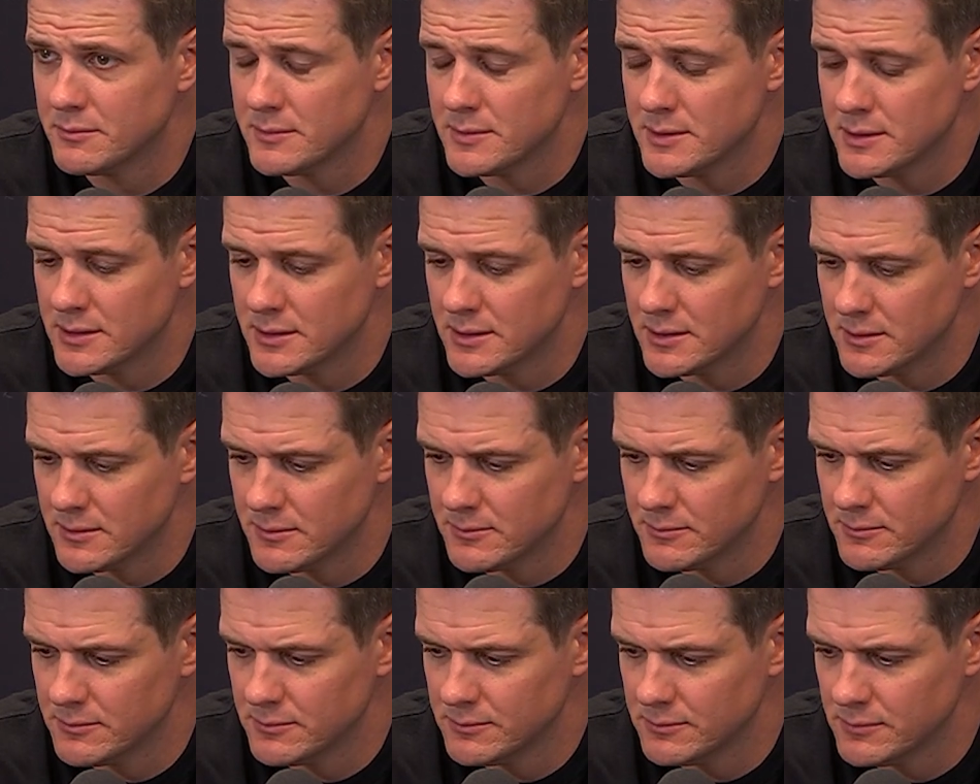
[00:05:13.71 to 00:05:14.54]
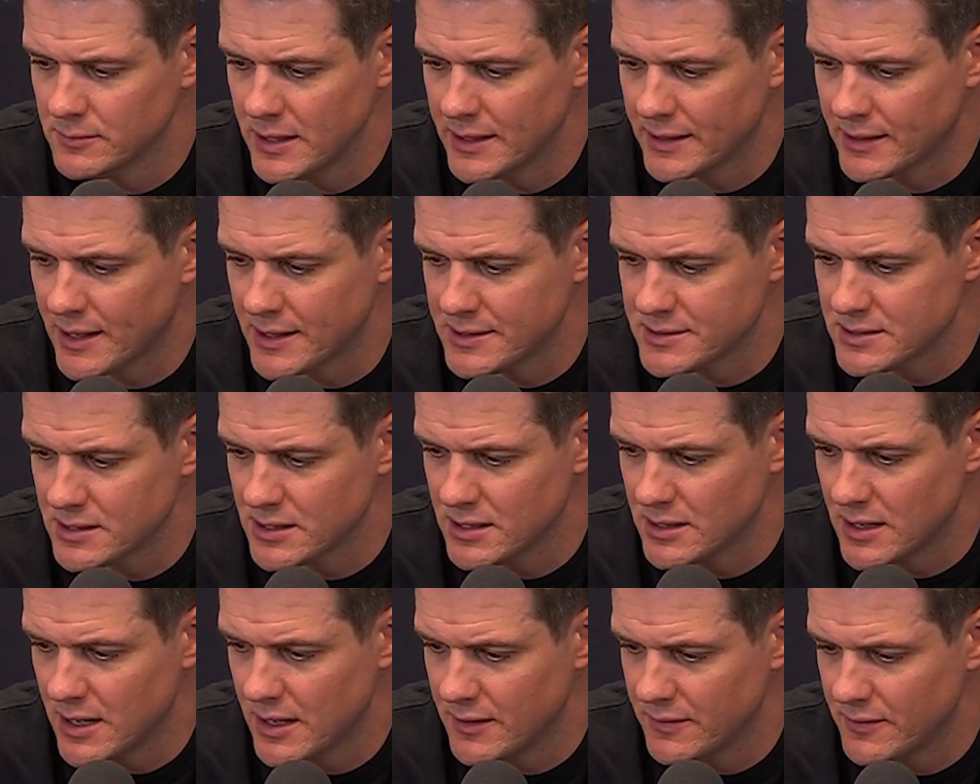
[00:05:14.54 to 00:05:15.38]
Like I
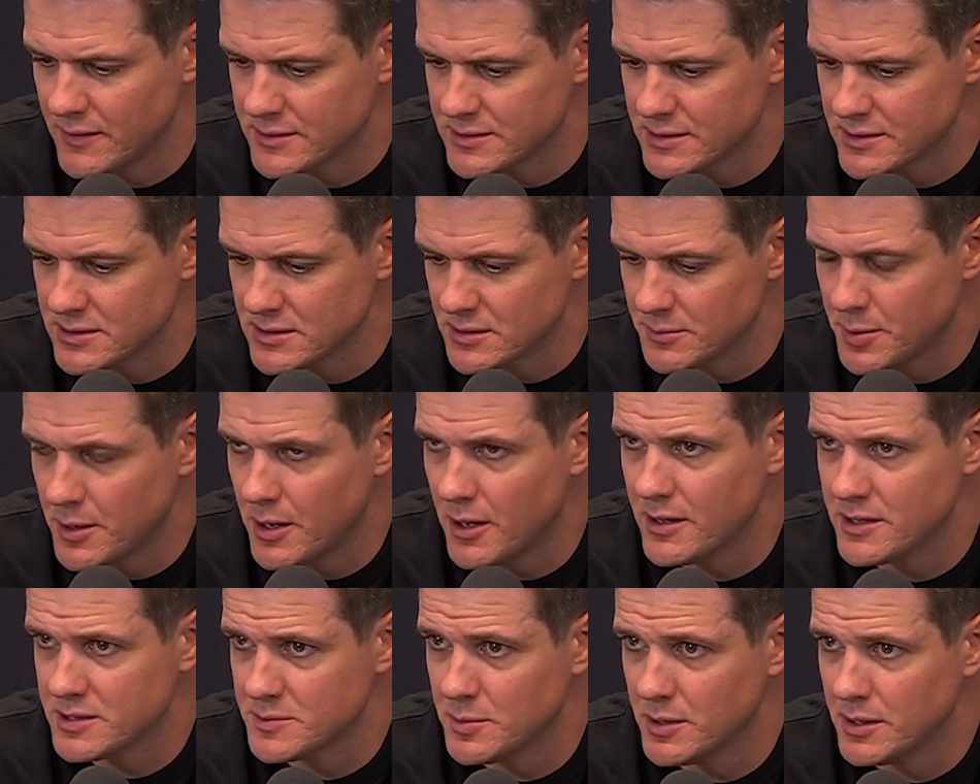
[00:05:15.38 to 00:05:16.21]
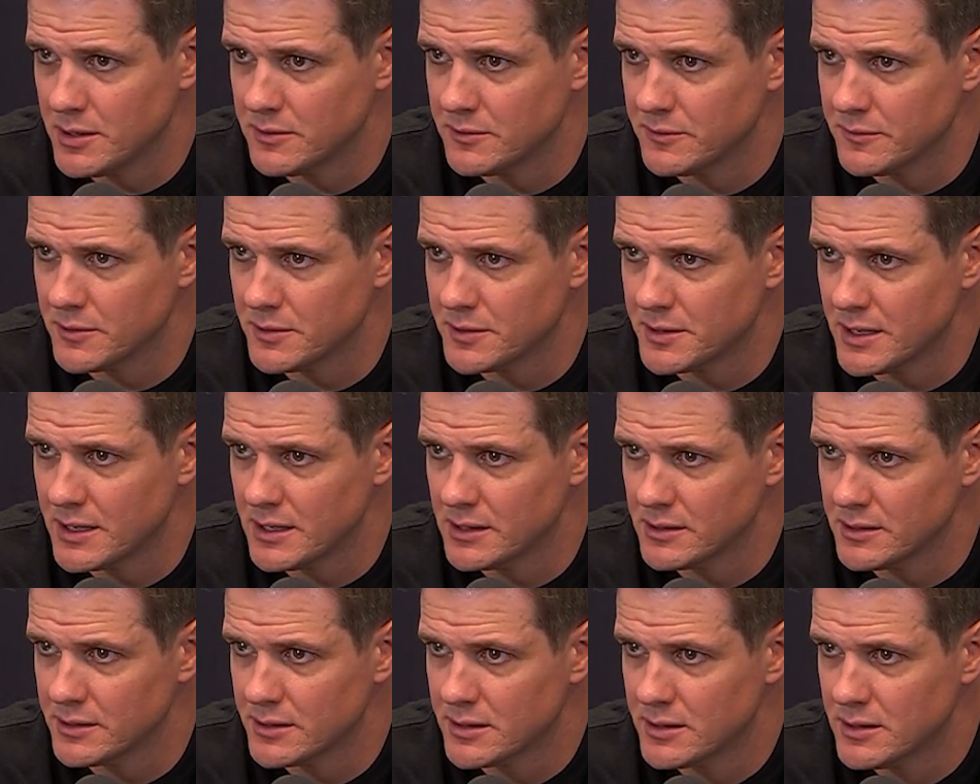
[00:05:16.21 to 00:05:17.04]
said, this is a pause button for
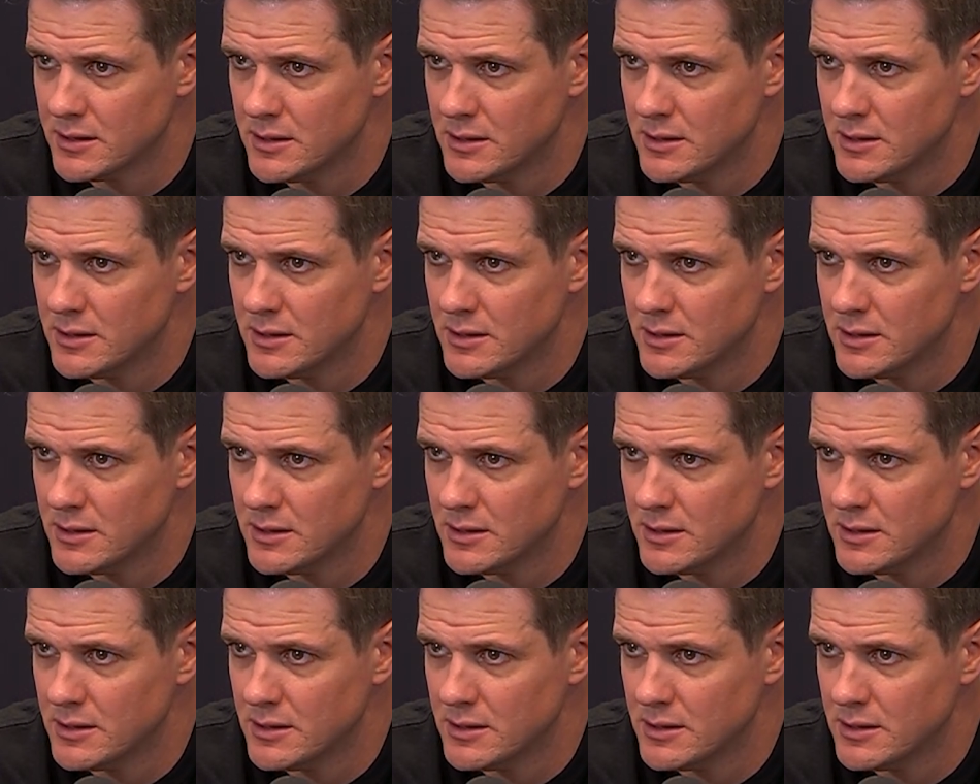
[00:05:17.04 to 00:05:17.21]
Taylor.